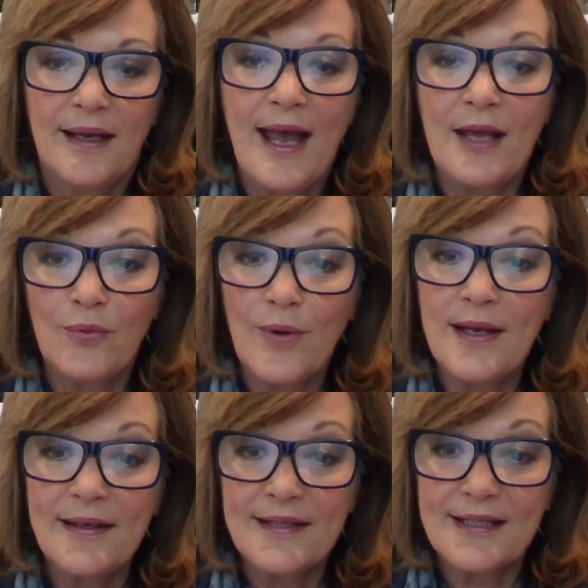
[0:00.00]
and
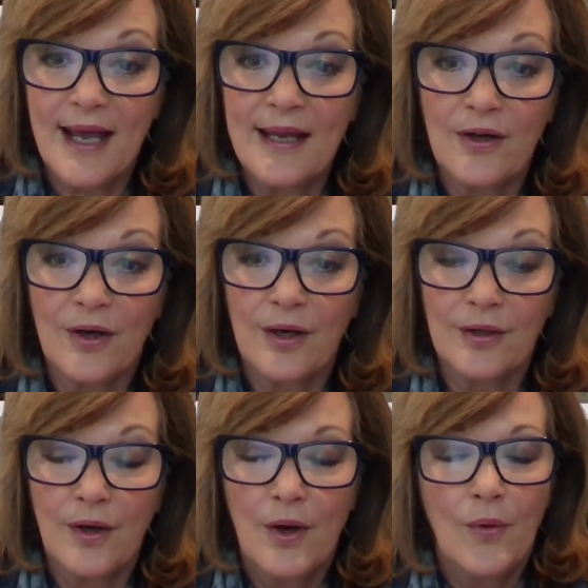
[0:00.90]
ready to take
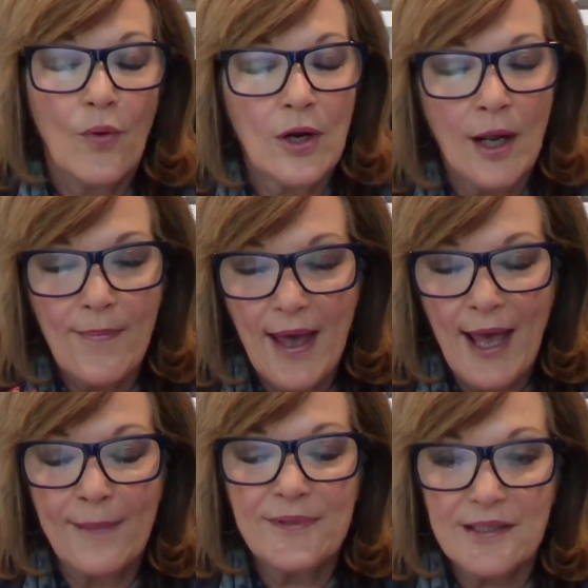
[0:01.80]
on what I'm
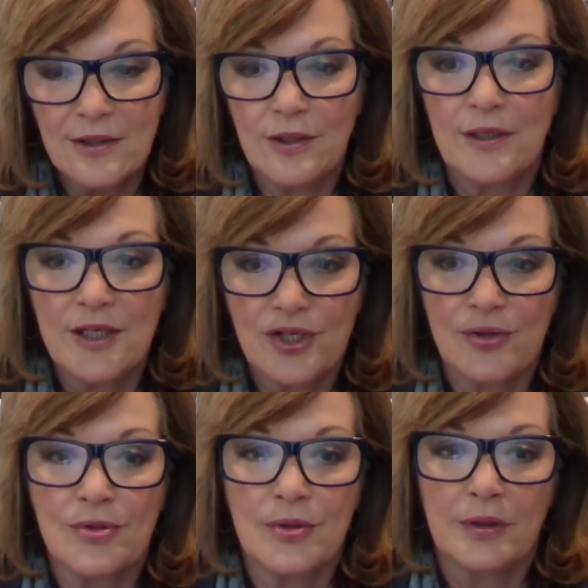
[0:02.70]
absolutely
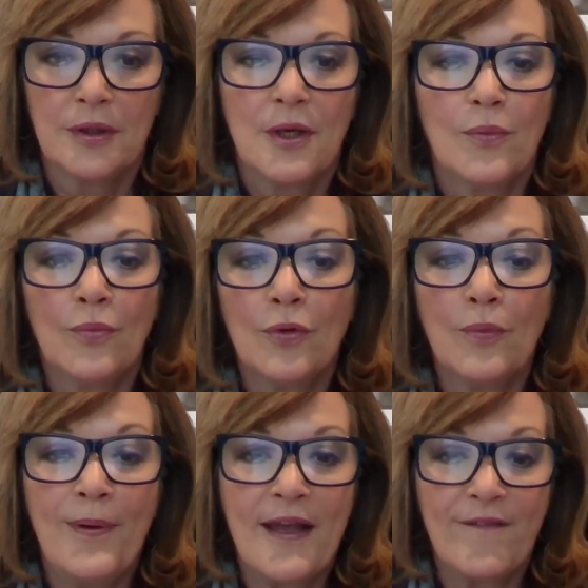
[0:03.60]
sure will
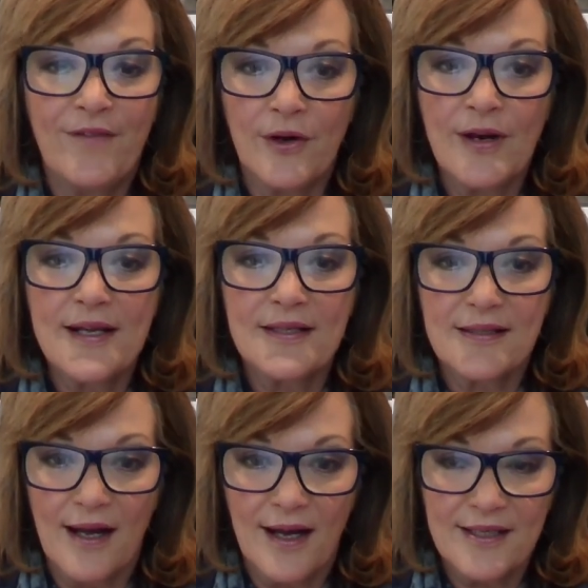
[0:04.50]
be a very
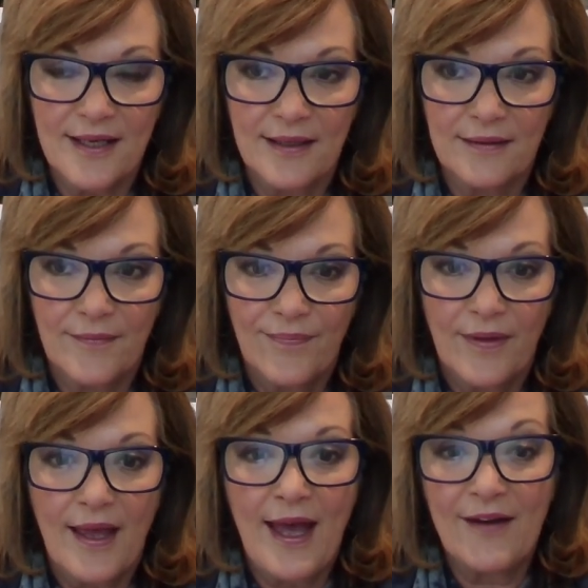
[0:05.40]
exciting
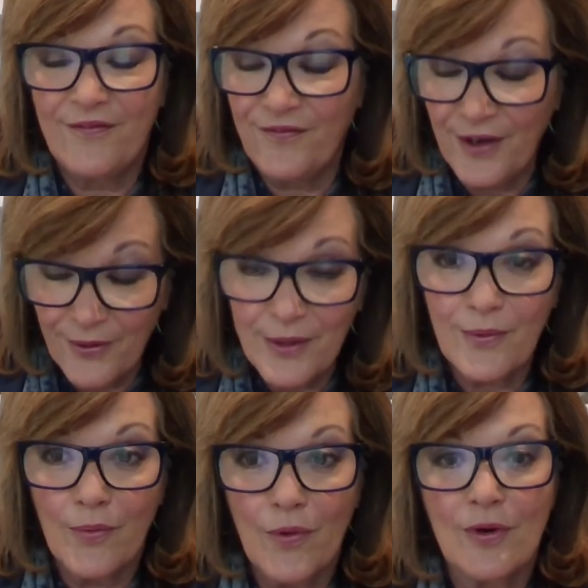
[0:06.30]
and very
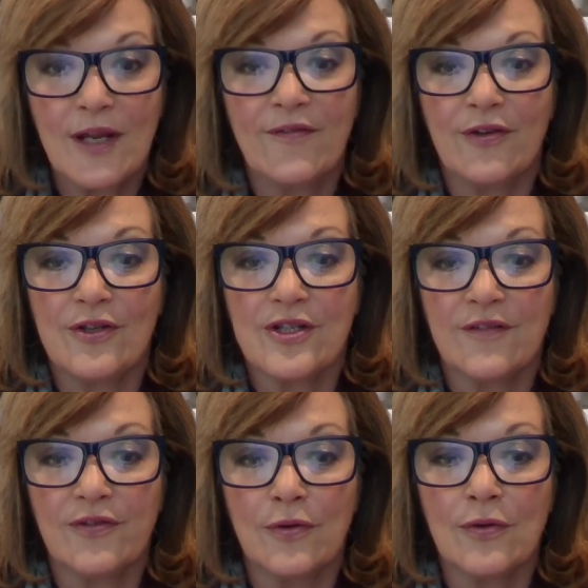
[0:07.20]
rewarding future
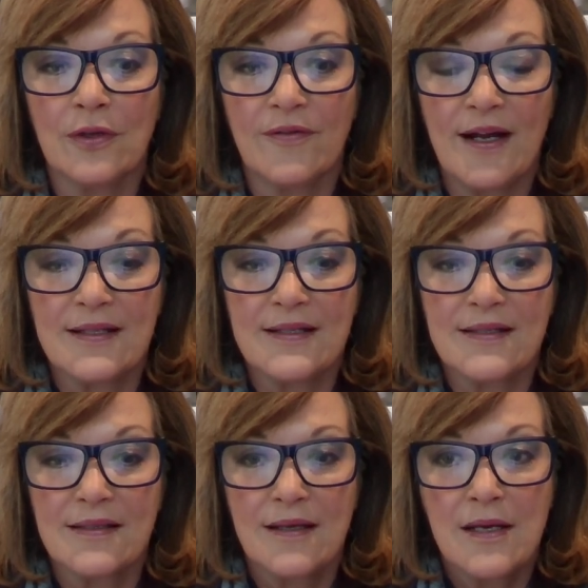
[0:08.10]
for all of
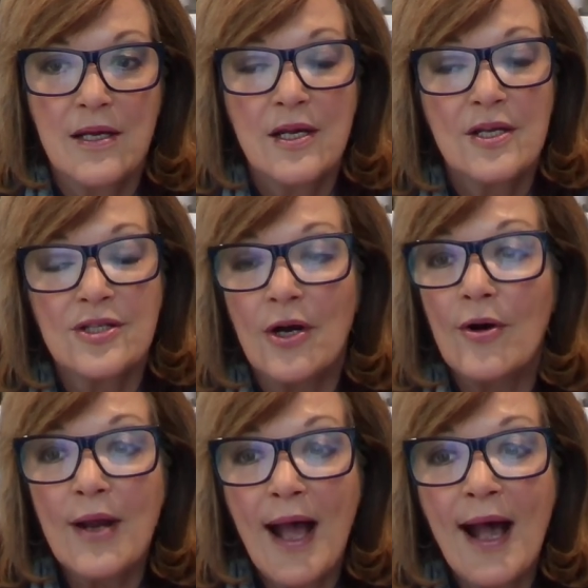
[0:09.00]
us. So I
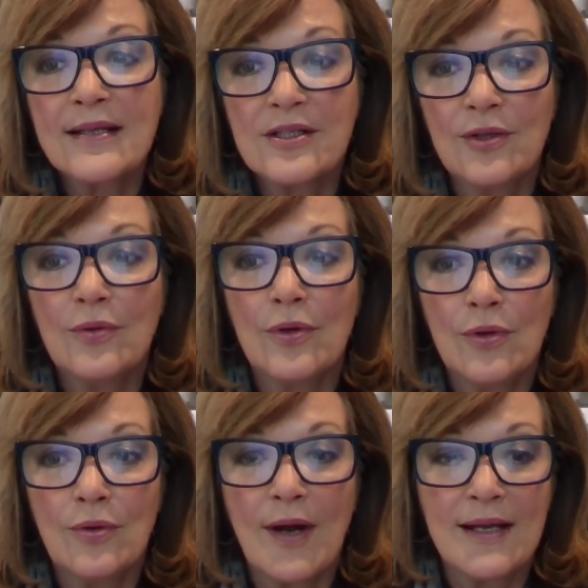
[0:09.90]
would ask you
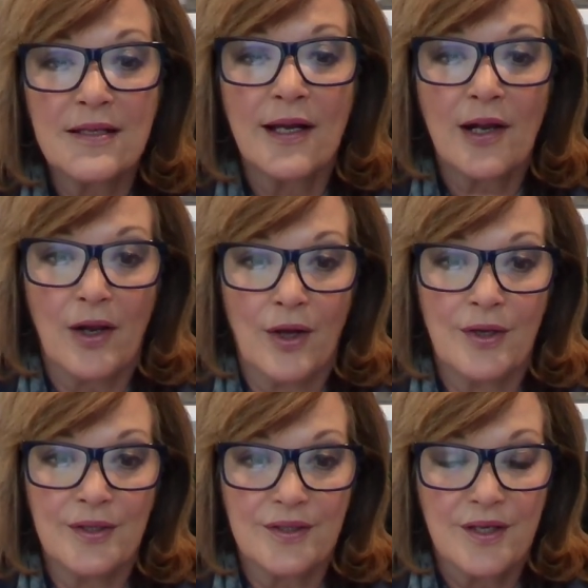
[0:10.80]
all, as I
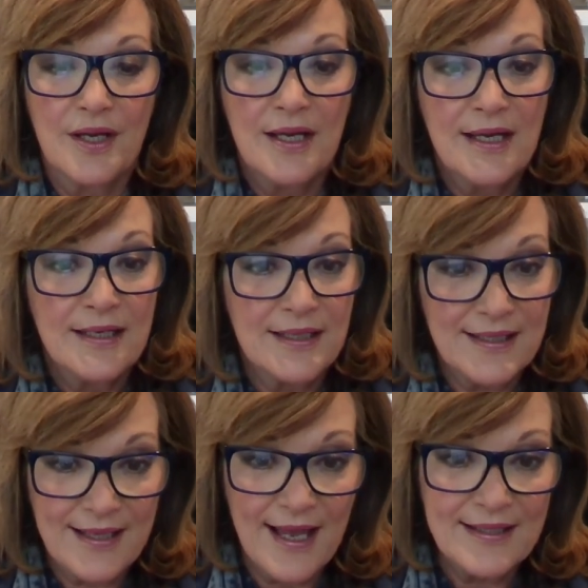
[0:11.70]
close, to
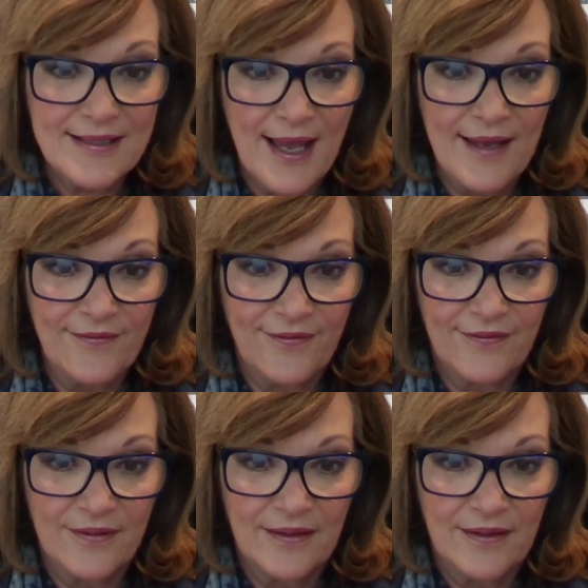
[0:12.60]
stay safe,